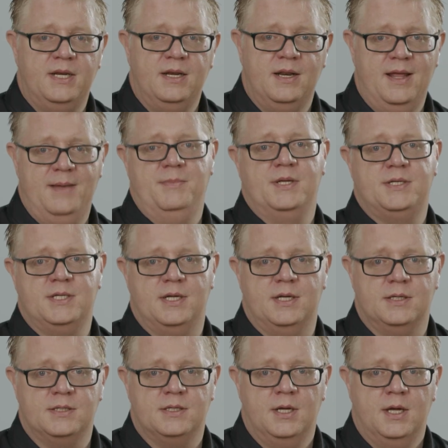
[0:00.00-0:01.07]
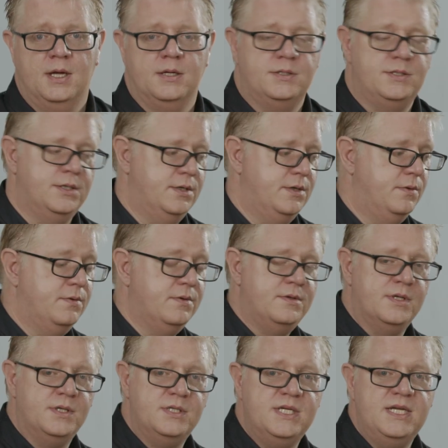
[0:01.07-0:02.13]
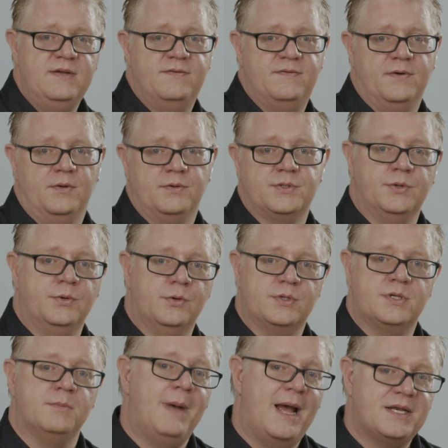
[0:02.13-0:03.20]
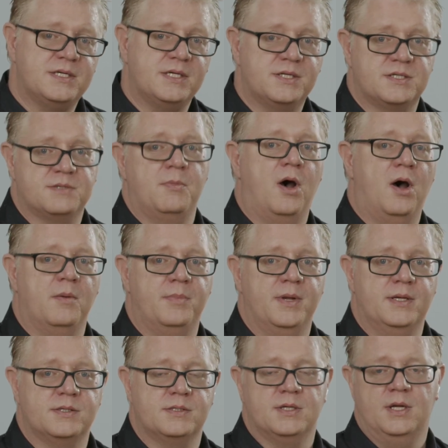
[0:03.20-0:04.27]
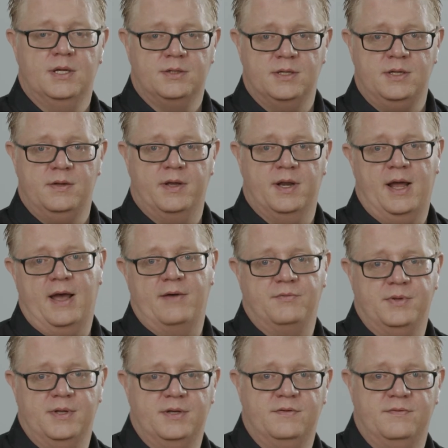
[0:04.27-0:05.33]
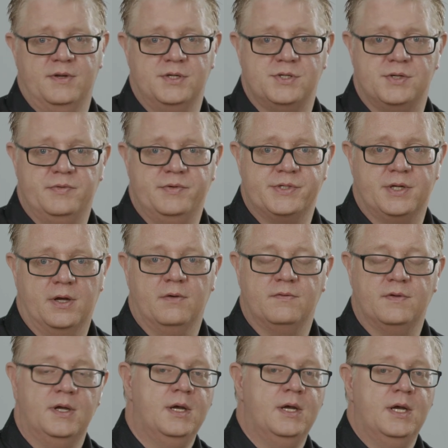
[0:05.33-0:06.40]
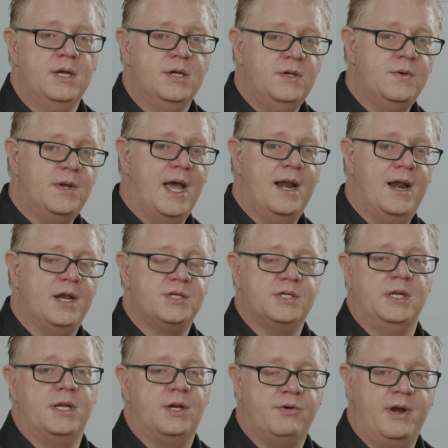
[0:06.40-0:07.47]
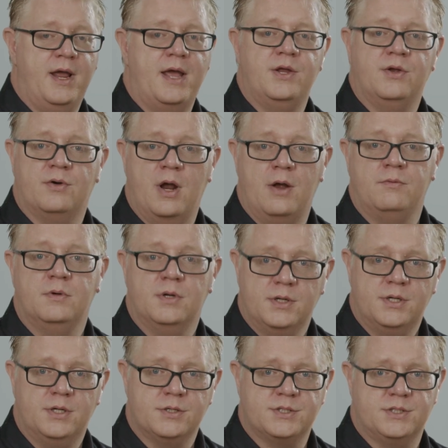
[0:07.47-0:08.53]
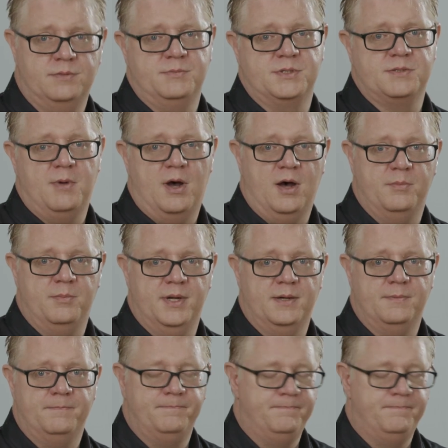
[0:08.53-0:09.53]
limited to the default automatic smart bins that you can have within DaVinci Resolve. You can actually create your own custom smart bin.